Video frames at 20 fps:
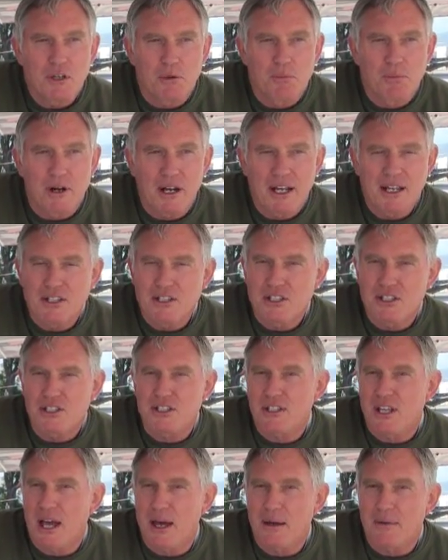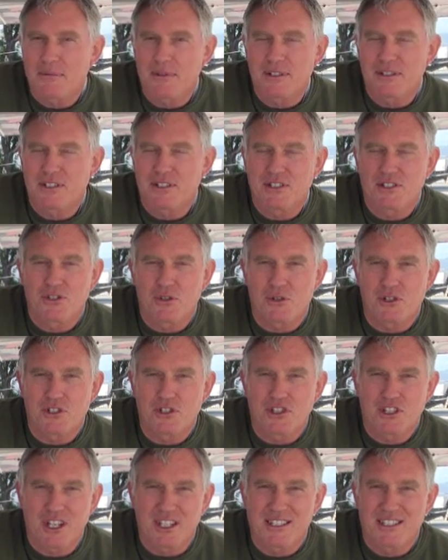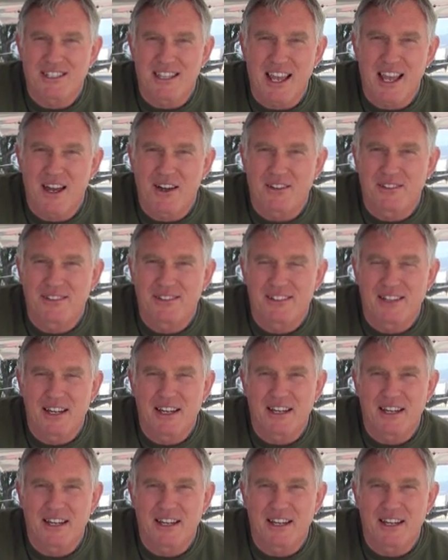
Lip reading: your brain just stops. It just sort of shuts down.